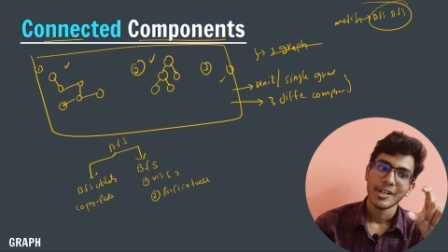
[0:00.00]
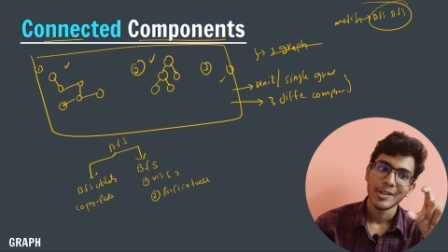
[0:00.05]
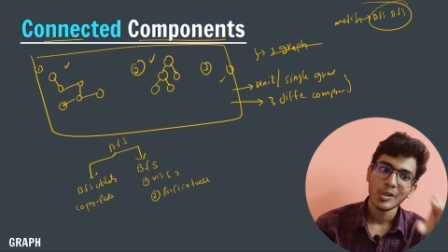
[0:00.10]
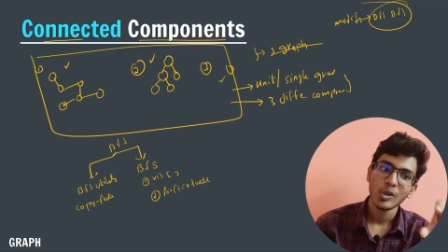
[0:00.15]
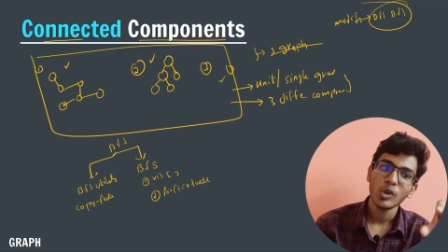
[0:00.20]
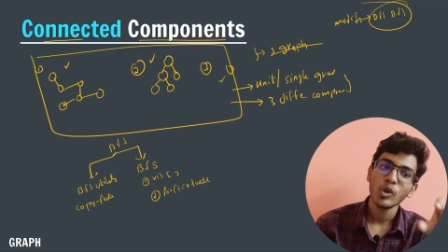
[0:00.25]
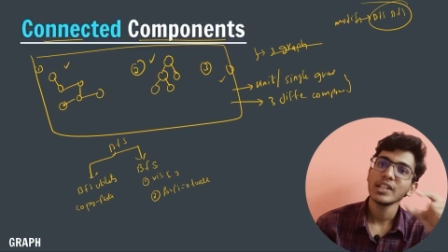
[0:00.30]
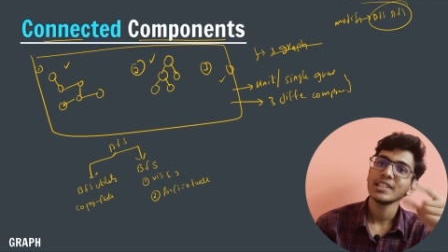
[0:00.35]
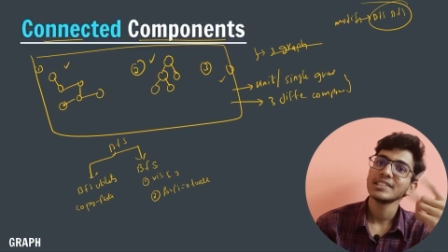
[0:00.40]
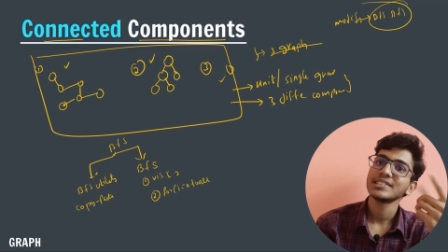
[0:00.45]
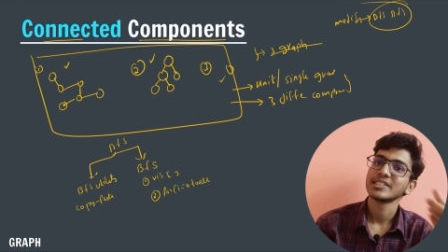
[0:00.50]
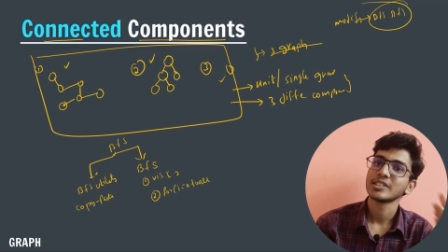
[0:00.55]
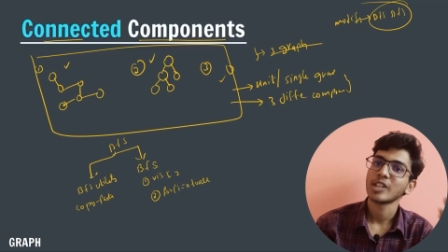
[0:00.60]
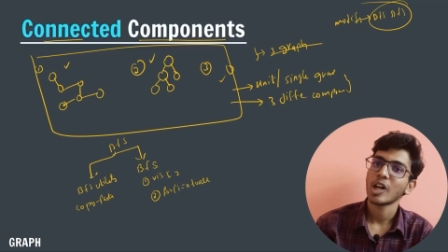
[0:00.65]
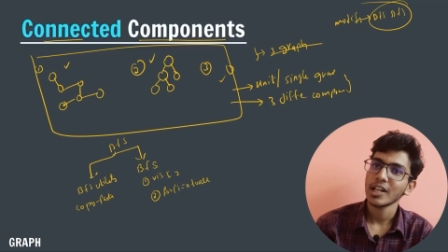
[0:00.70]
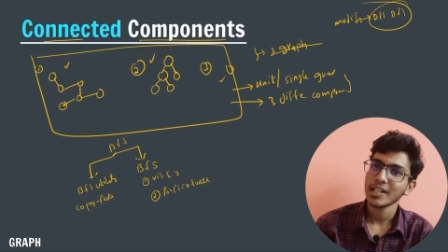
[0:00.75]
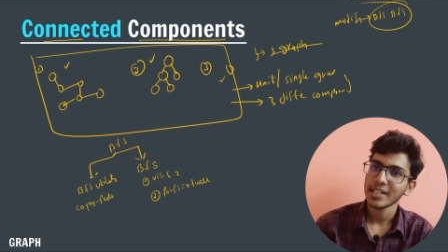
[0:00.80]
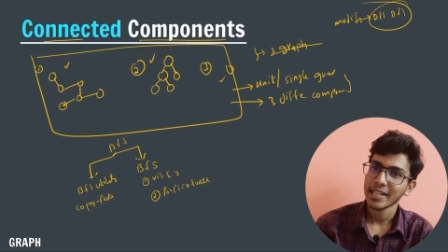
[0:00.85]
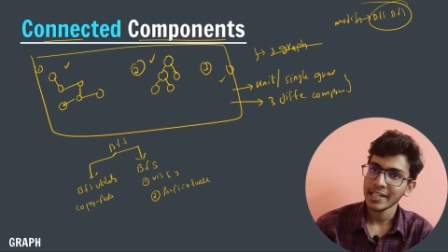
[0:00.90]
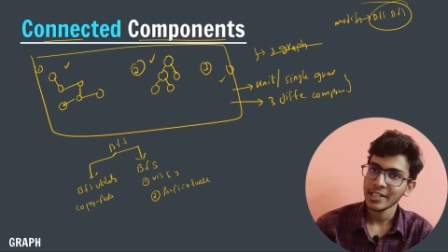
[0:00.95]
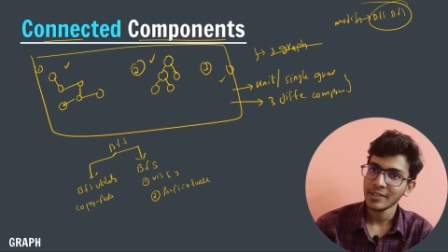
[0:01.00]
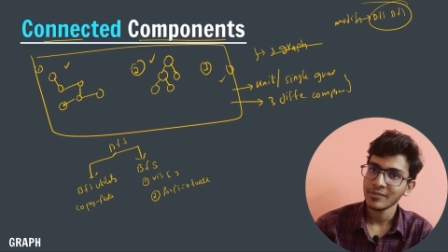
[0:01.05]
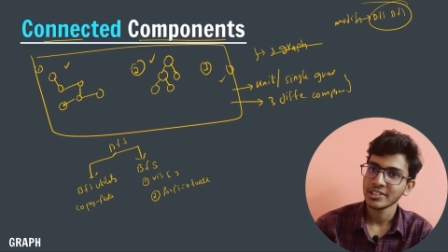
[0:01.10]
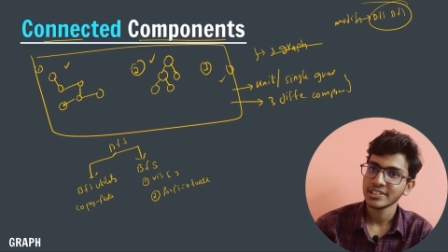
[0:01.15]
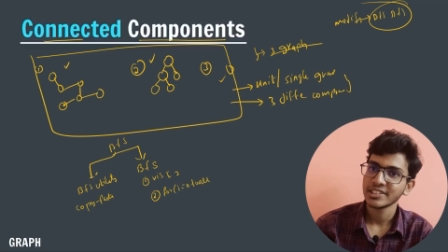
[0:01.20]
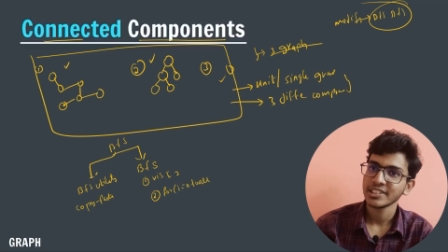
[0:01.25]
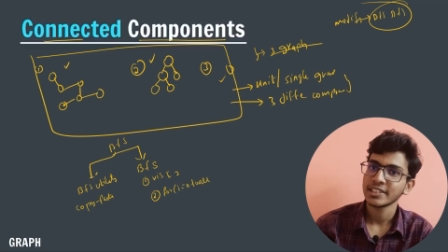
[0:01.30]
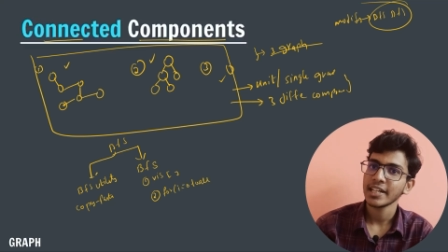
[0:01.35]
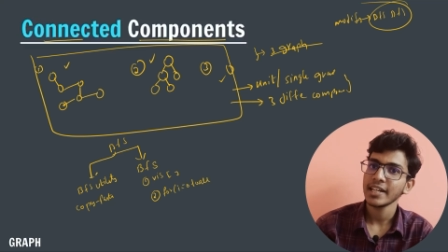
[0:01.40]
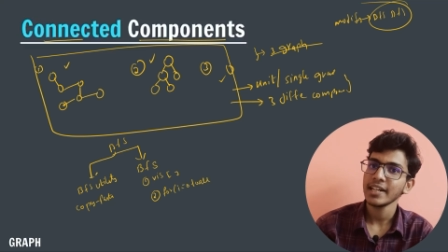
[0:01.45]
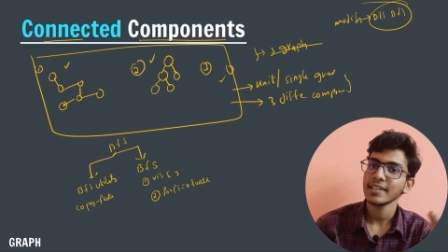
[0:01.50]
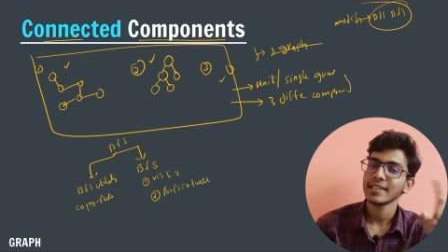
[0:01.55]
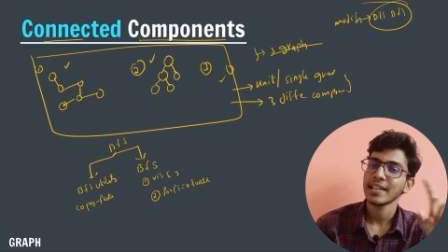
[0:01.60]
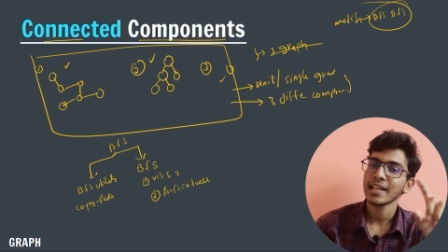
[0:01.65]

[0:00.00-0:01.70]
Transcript: node is not yet visited,